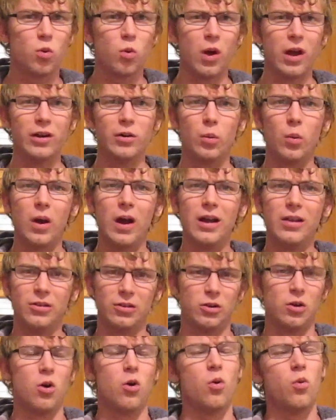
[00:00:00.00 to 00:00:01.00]
quite a while
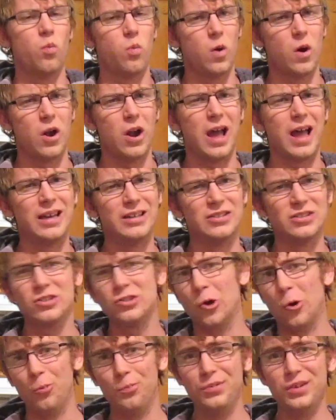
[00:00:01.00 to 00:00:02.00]
ago where I
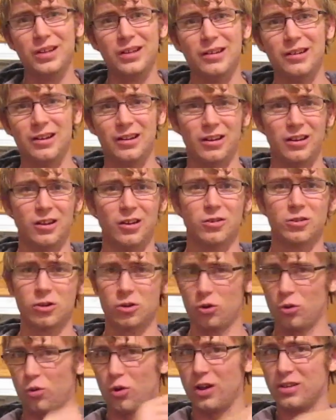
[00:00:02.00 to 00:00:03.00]
sculpted
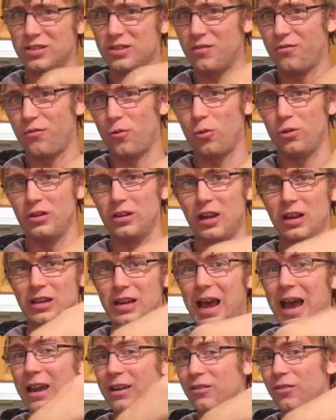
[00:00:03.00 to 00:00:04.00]

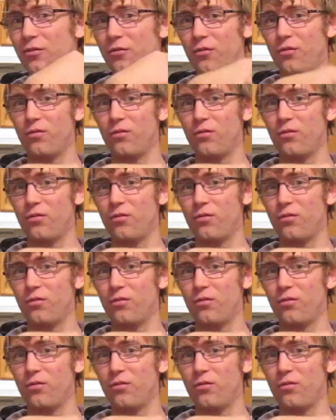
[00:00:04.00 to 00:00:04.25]
an @